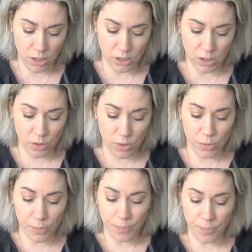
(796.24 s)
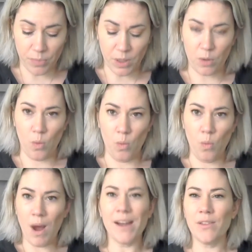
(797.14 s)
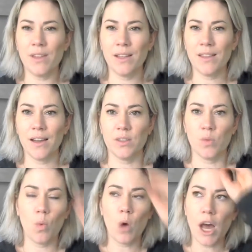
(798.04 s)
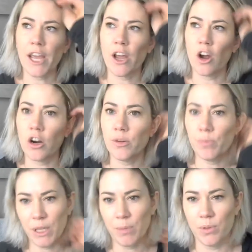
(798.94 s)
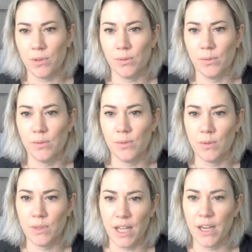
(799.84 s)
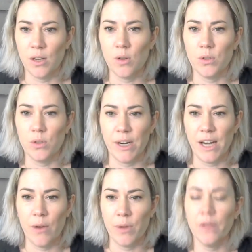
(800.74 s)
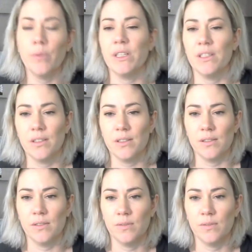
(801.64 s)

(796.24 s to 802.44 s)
So why do you think that is? Why aren't people setting goals right now in their business?